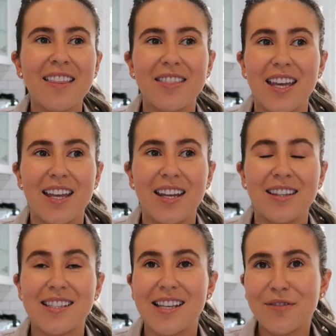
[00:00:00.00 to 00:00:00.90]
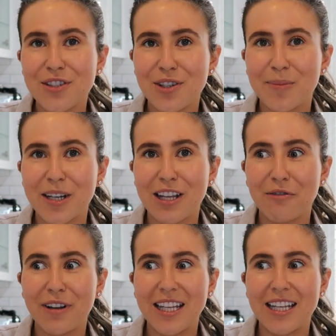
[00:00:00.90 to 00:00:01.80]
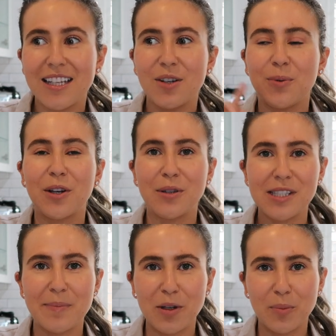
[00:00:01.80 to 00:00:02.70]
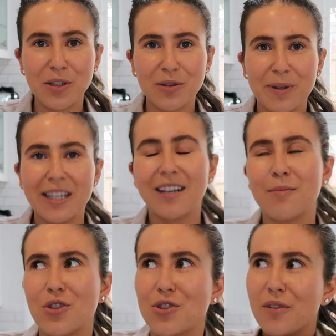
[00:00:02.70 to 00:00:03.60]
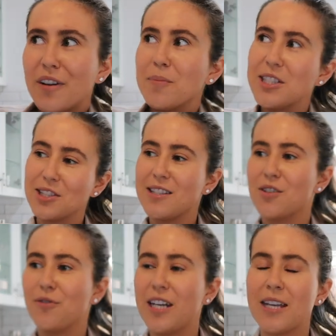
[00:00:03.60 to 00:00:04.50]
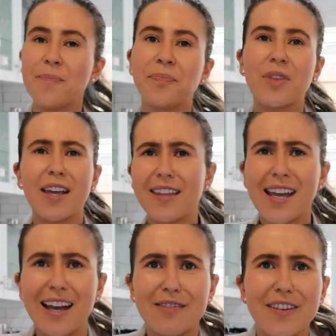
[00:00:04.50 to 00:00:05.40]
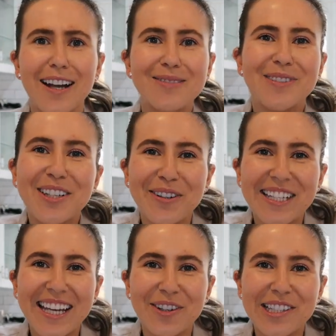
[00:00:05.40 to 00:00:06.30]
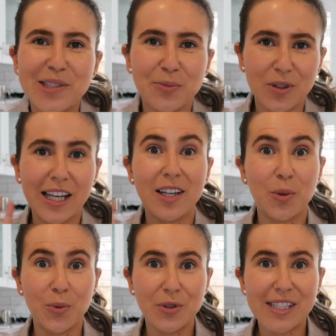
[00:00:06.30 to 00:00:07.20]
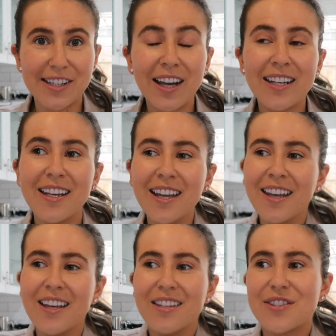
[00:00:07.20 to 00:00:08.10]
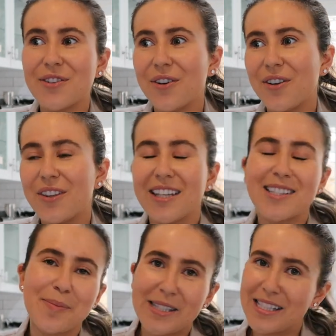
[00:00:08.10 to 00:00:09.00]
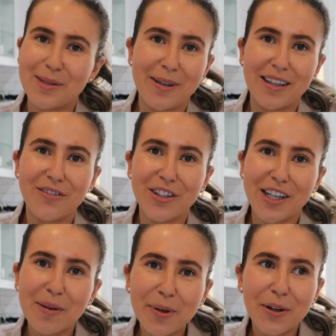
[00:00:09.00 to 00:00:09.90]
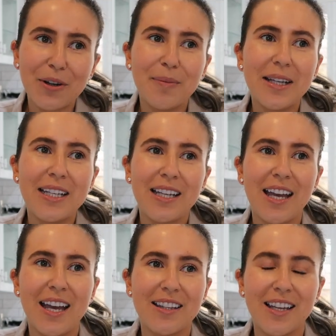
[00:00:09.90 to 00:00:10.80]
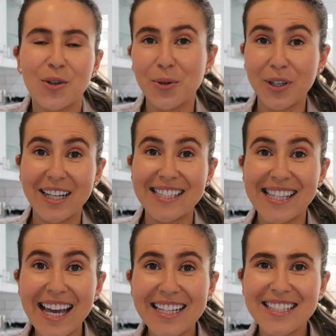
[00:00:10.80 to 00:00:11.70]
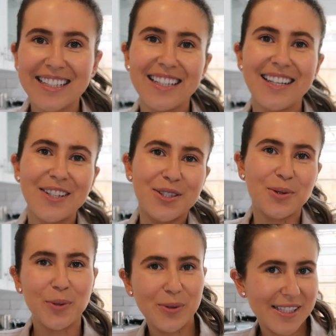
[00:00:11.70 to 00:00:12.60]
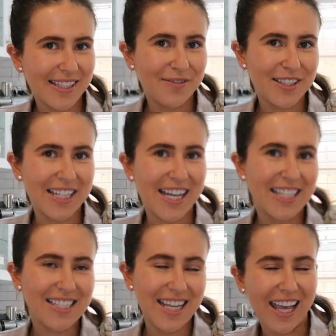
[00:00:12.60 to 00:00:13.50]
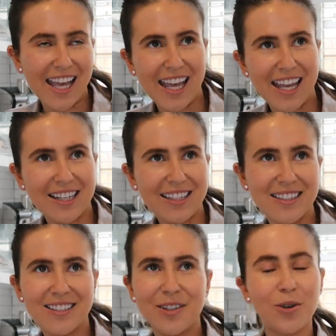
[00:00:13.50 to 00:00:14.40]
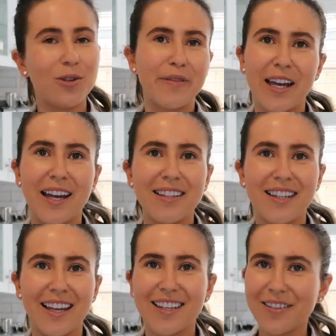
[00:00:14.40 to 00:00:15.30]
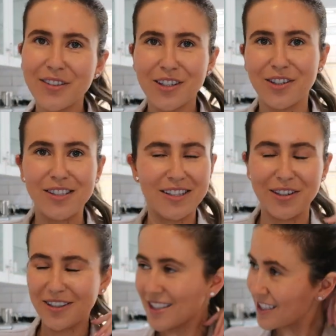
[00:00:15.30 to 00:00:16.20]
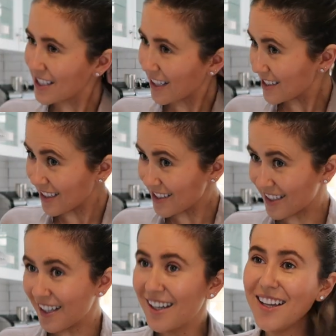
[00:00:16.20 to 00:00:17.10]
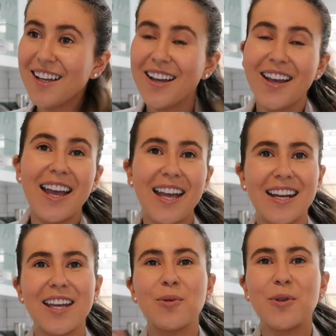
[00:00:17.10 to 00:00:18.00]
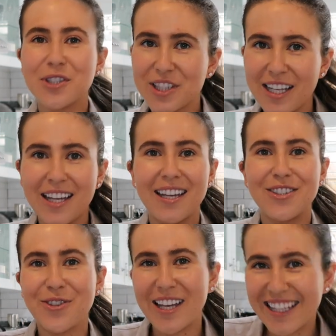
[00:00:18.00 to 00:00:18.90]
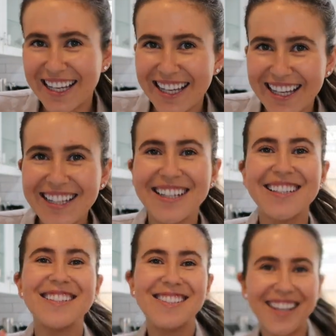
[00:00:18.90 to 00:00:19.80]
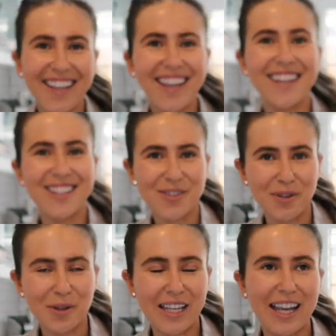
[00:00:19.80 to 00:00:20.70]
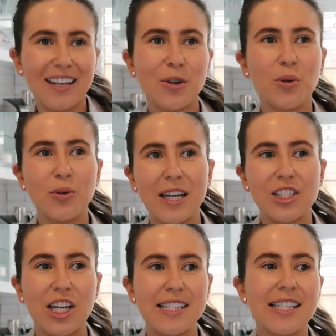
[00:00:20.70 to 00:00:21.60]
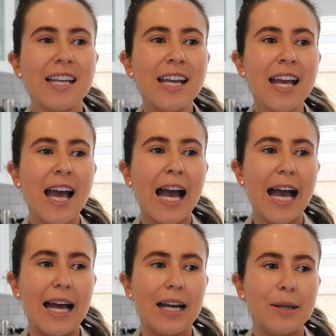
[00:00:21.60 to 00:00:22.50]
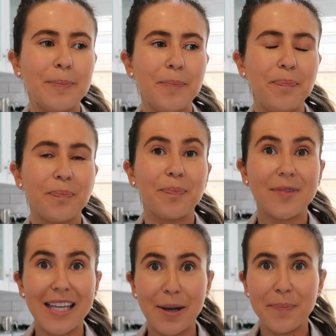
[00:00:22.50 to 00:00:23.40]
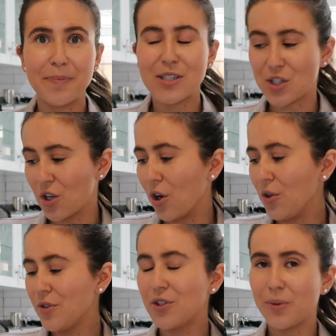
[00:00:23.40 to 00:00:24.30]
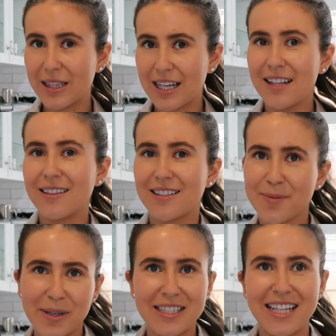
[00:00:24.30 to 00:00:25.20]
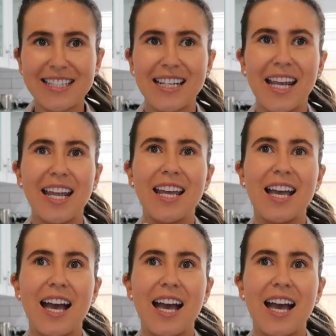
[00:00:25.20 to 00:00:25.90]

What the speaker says: Then this afternoon I'm going to get ready. We're going to Melbourne on the weekend. I'm not sure if I've mentioned this already. I think I have. We're going to Harry's like an awards night. So that's busy as well. I've got to come home and like organize that, do all the stuff tonight, tan, all of that. Like if you know, you know. It's just like such a headache. Wash the hair, dry the hair, tan, exfoliate, all that jazz. Yeah. So doing that, that's my day today.